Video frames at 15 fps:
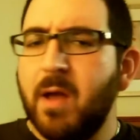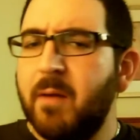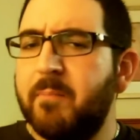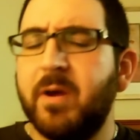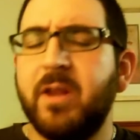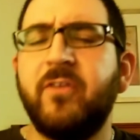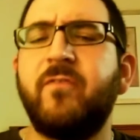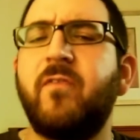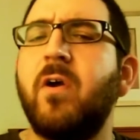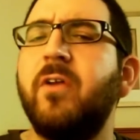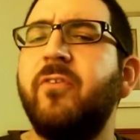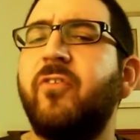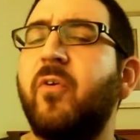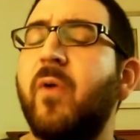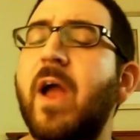But as far
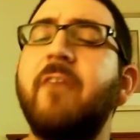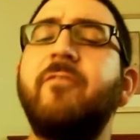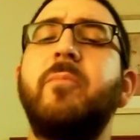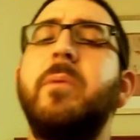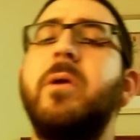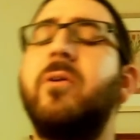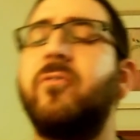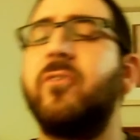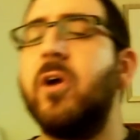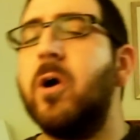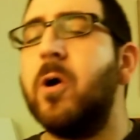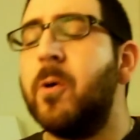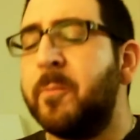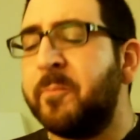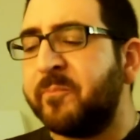as craft beers
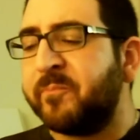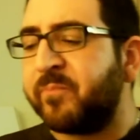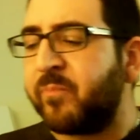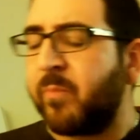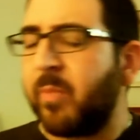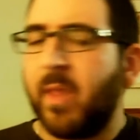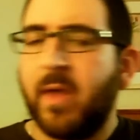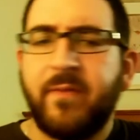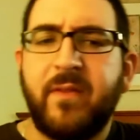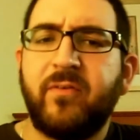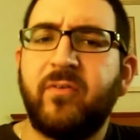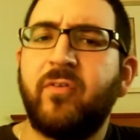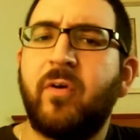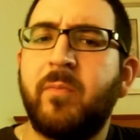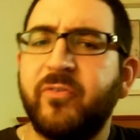go, this
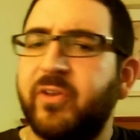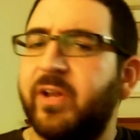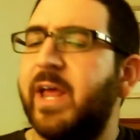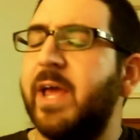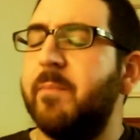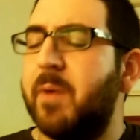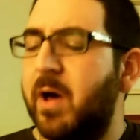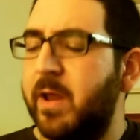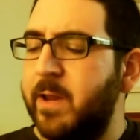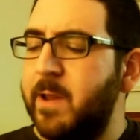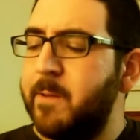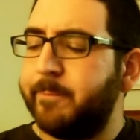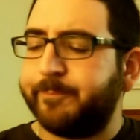is almost a light body